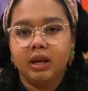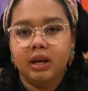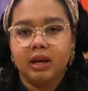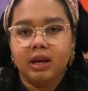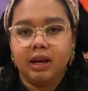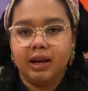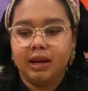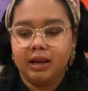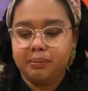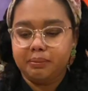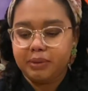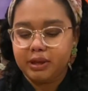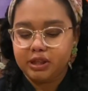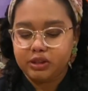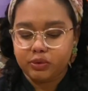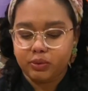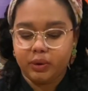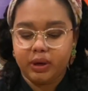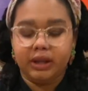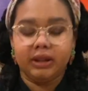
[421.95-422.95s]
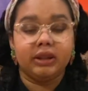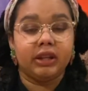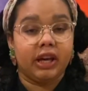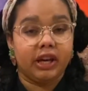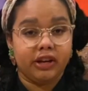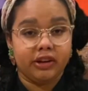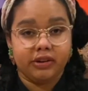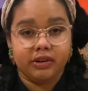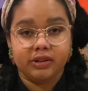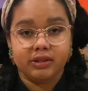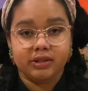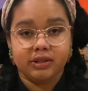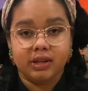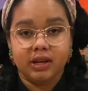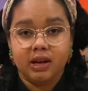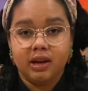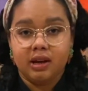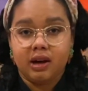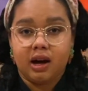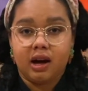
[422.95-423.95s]
in between layers.
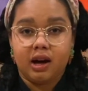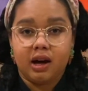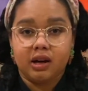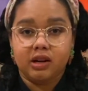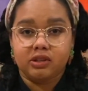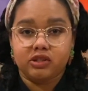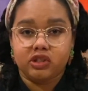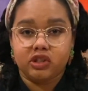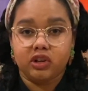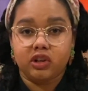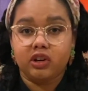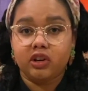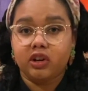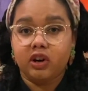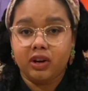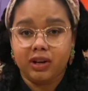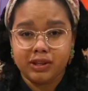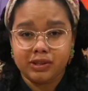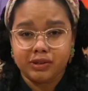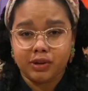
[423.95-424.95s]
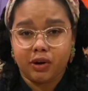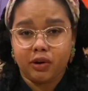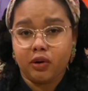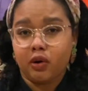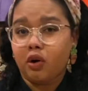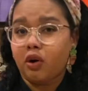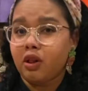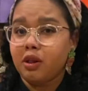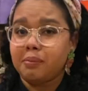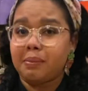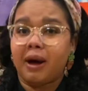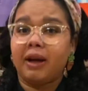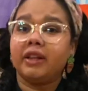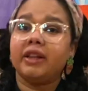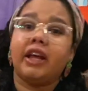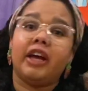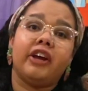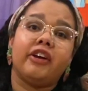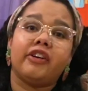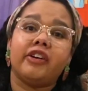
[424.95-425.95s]
Sugar cookies are all about
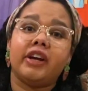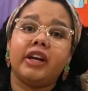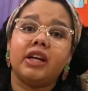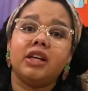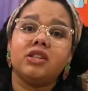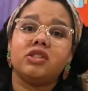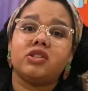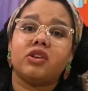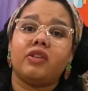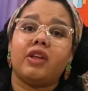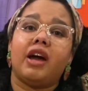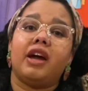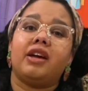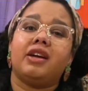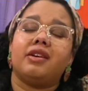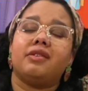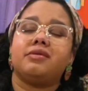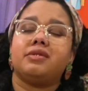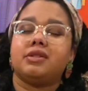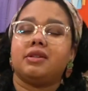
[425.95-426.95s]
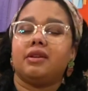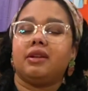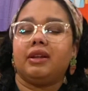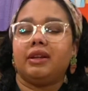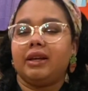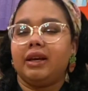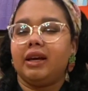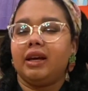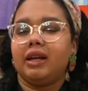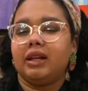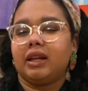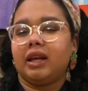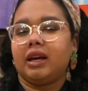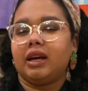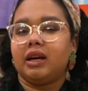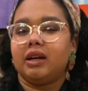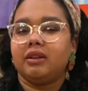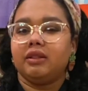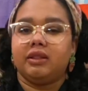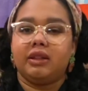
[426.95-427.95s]
layering, so that it gives it like
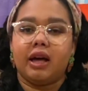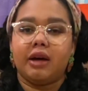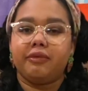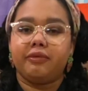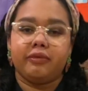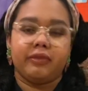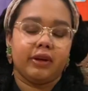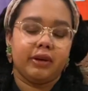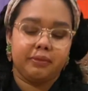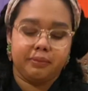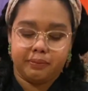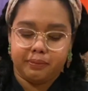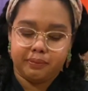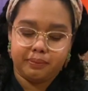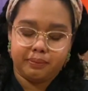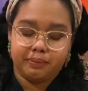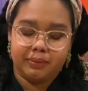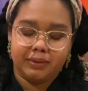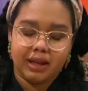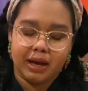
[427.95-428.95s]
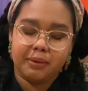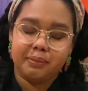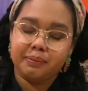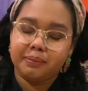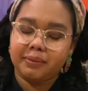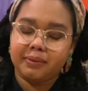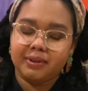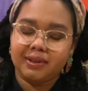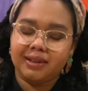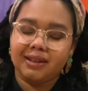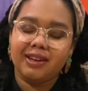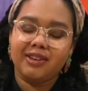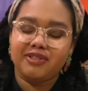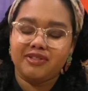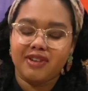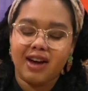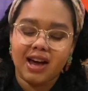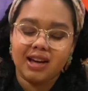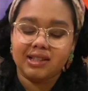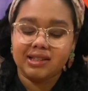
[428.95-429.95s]
a depth
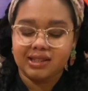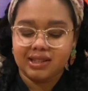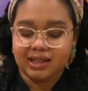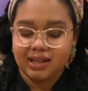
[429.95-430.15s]
effect.